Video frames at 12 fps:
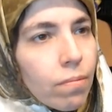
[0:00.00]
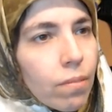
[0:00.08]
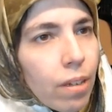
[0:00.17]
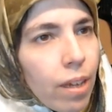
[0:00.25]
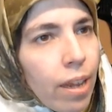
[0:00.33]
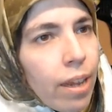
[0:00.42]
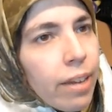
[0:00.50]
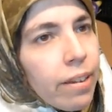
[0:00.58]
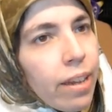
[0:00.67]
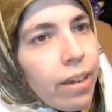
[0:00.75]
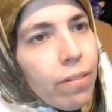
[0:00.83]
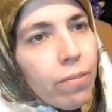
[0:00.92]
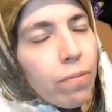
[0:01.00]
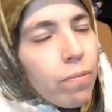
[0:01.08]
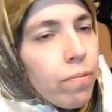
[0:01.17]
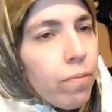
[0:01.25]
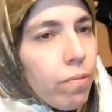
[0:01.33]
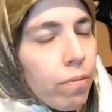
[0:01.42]
And
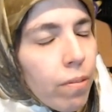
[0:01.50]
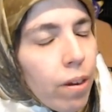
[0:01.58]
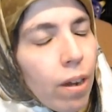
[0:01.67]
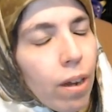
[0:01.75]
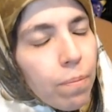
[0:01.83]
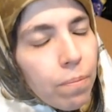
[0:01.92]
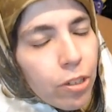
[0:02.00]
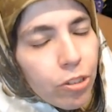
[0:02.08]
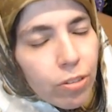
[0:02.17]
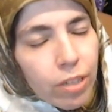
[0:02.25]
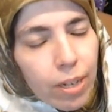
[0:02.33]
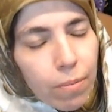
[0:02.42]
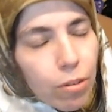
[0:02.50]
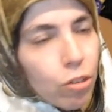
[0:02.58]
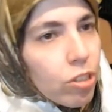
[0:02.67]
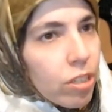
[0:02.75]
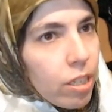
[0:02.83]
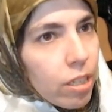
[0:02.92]
then, what's her name? Rose
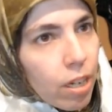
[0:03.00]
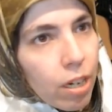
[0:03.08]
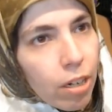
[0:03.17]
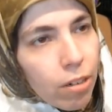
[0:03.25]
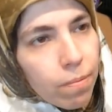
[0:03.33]
Tico.